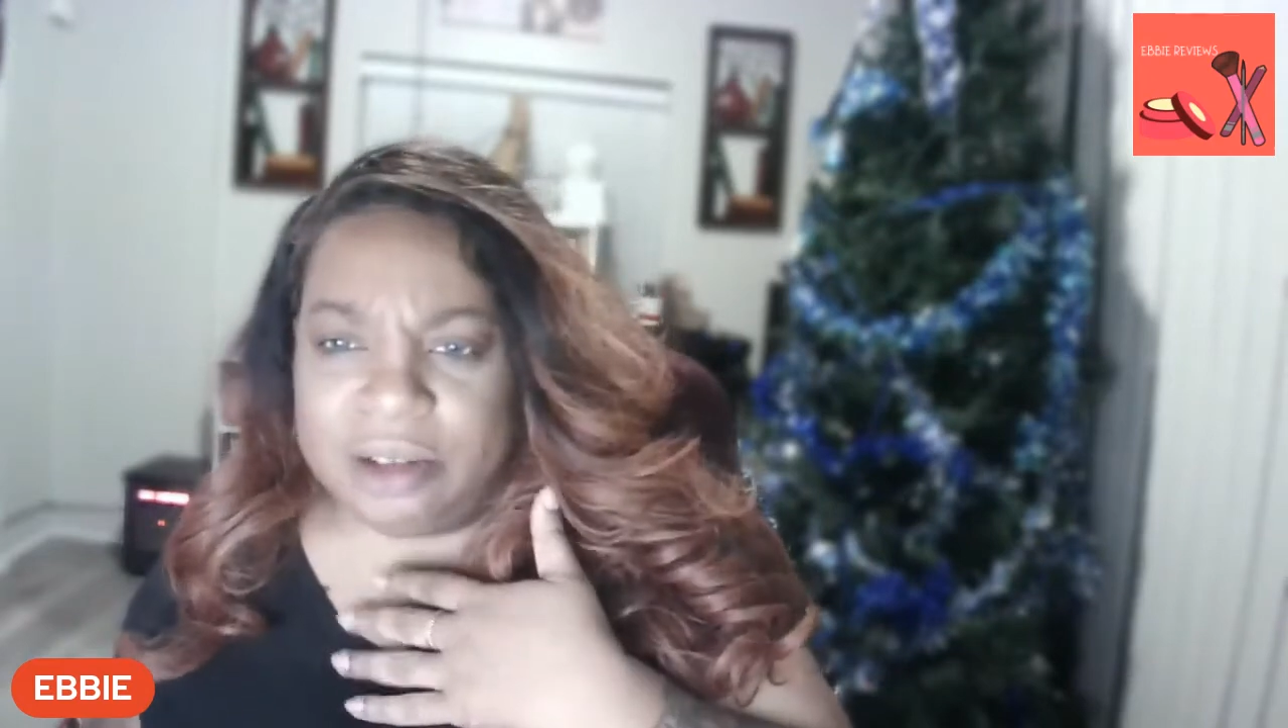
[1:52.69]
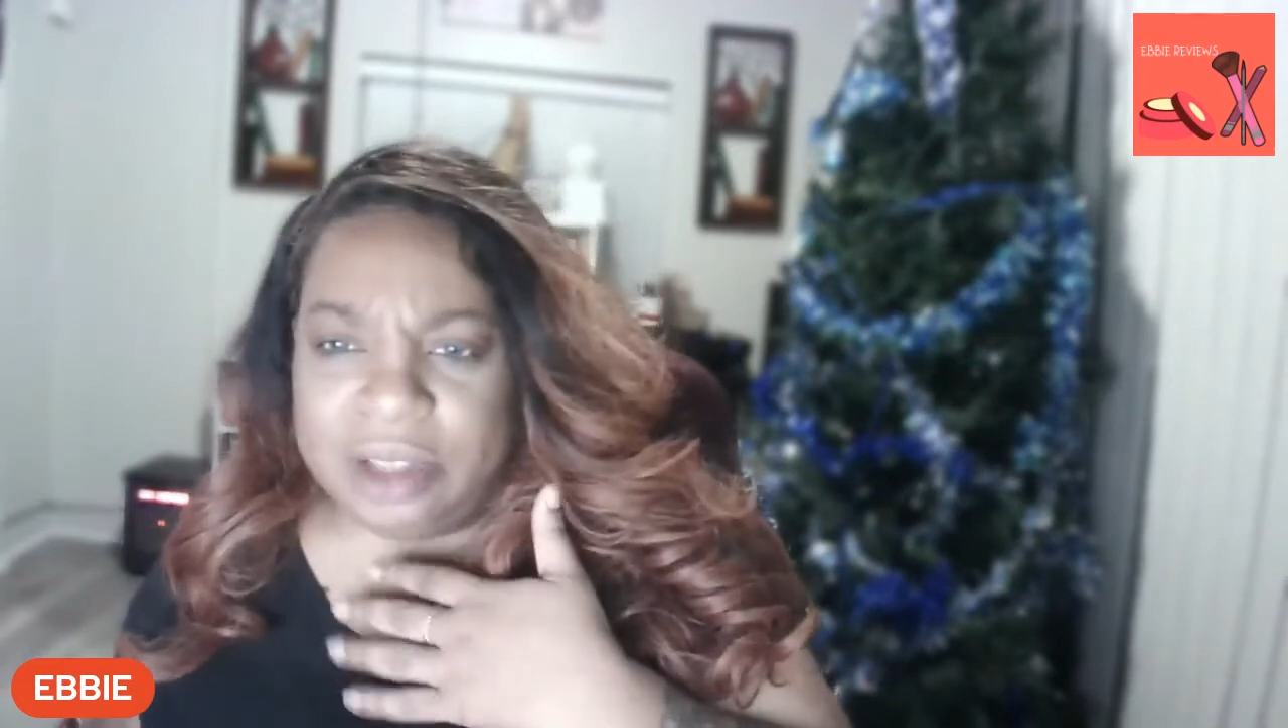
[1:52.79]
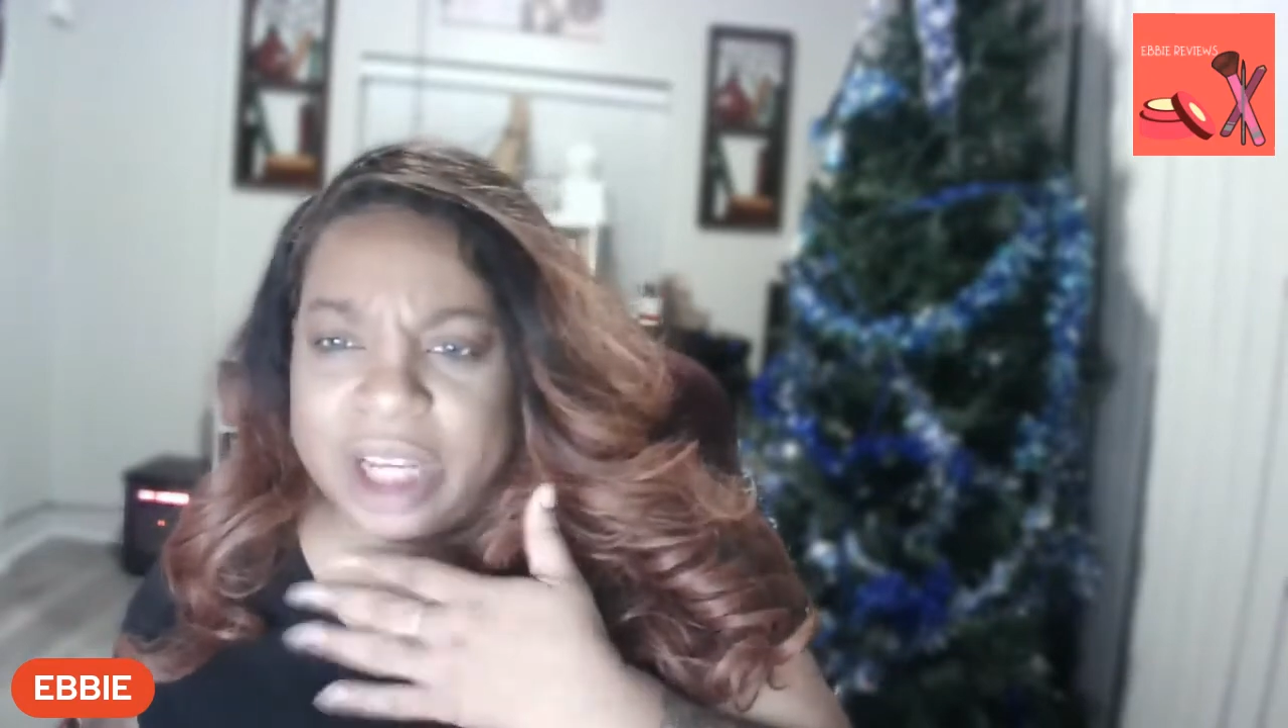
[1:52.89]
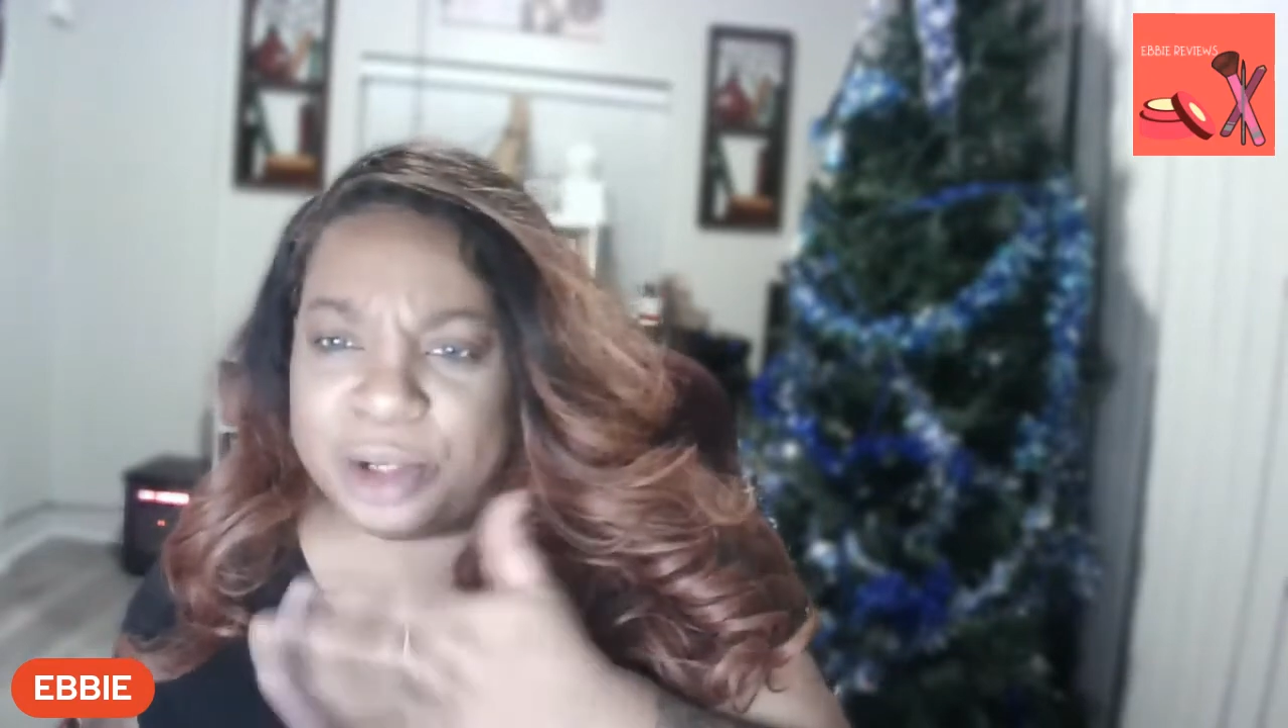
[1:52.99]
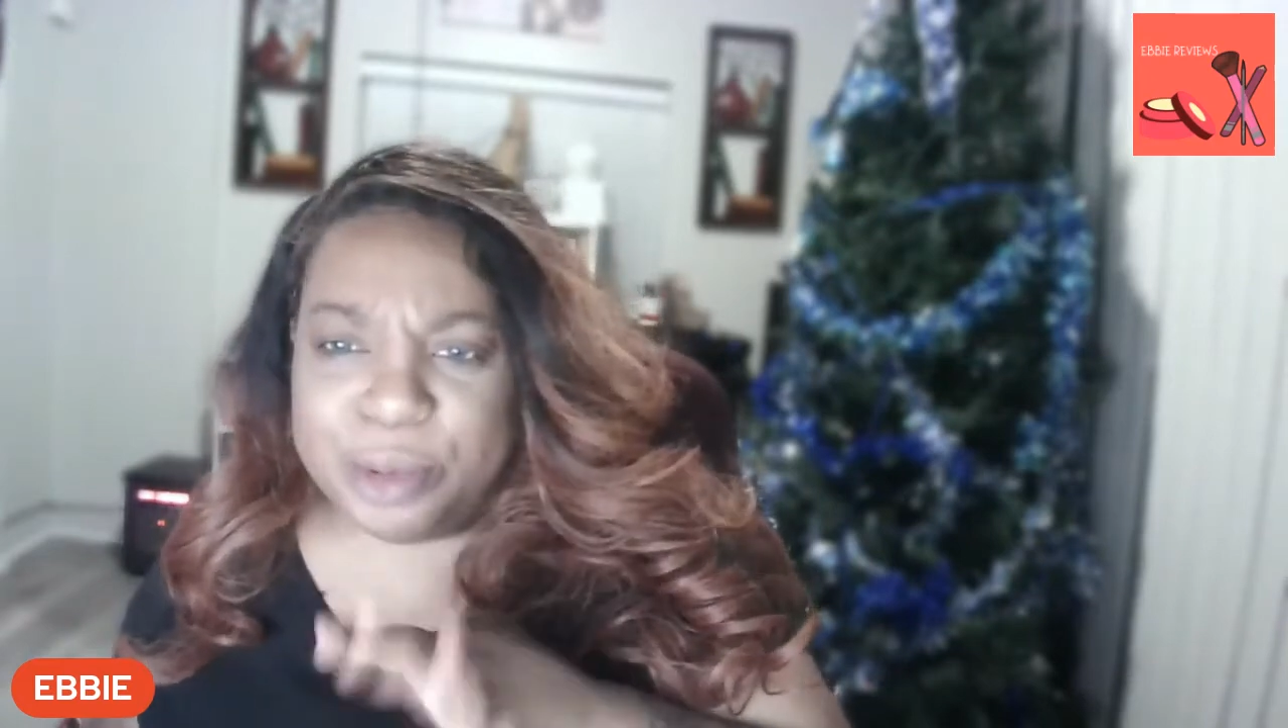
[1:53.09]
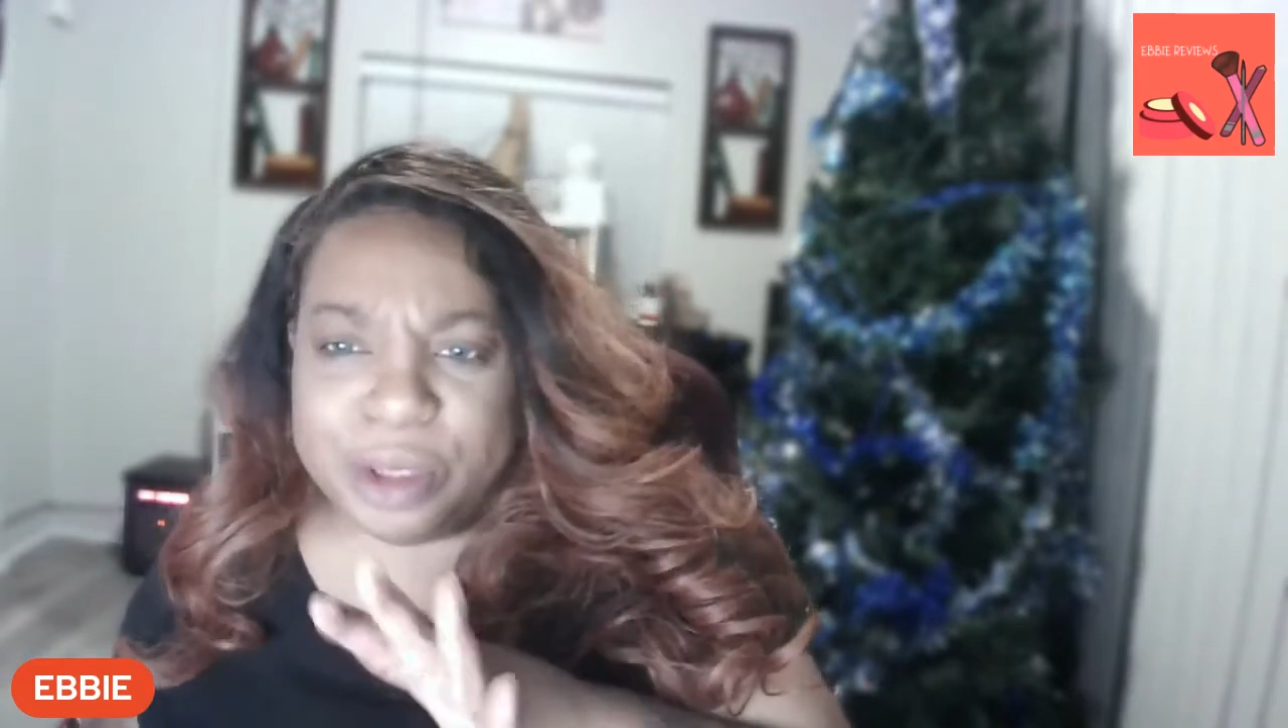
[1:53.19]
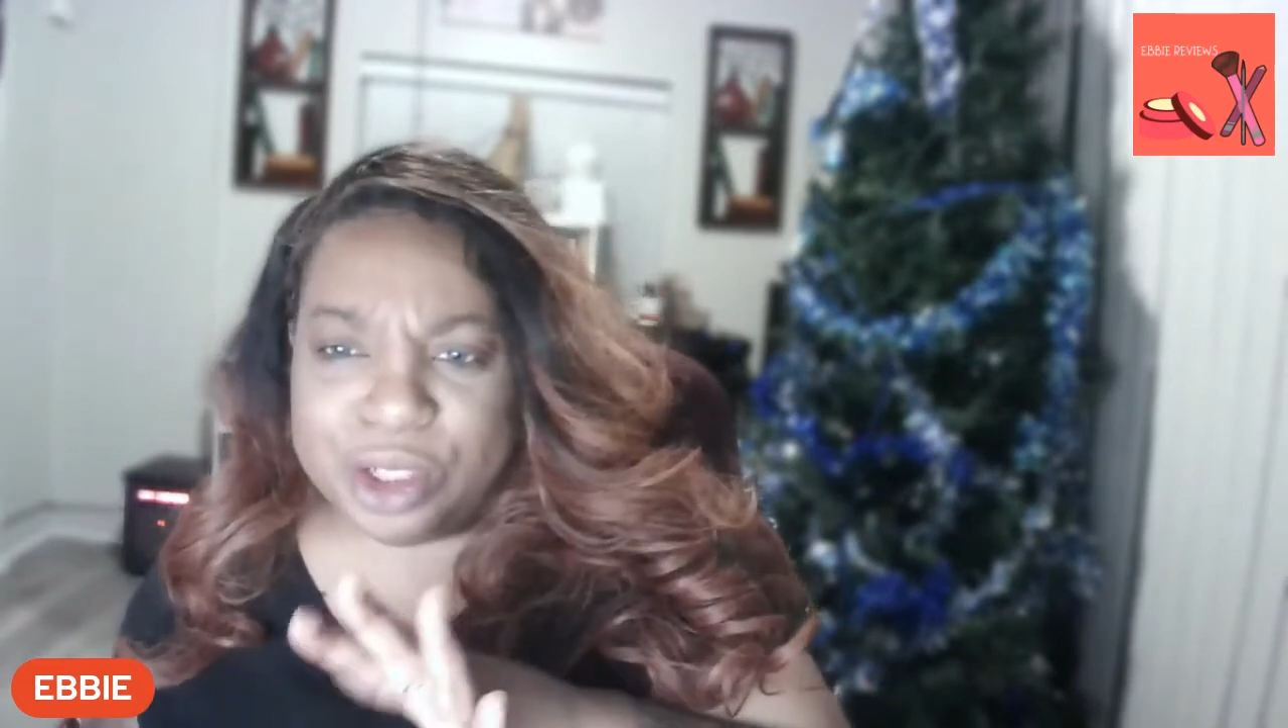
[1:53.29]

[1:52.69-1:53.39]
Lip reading: they open